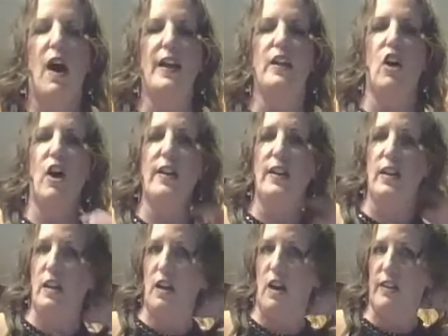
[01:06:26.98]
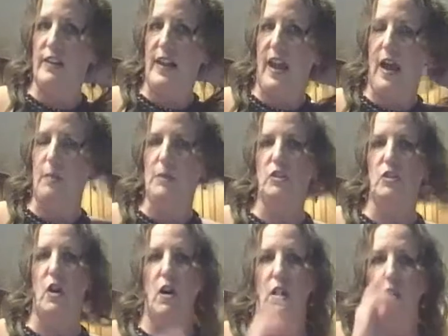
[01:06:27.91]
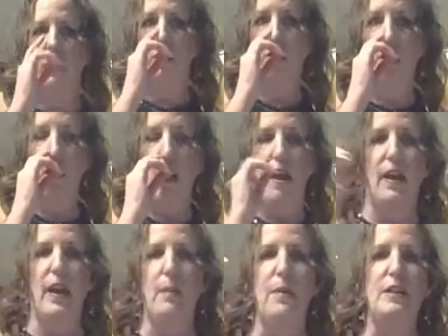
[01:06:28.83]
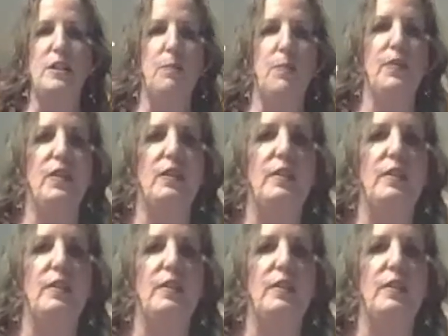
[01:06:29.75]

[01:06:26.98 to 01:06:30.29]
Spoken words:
I got it on Amazon. And I meant to put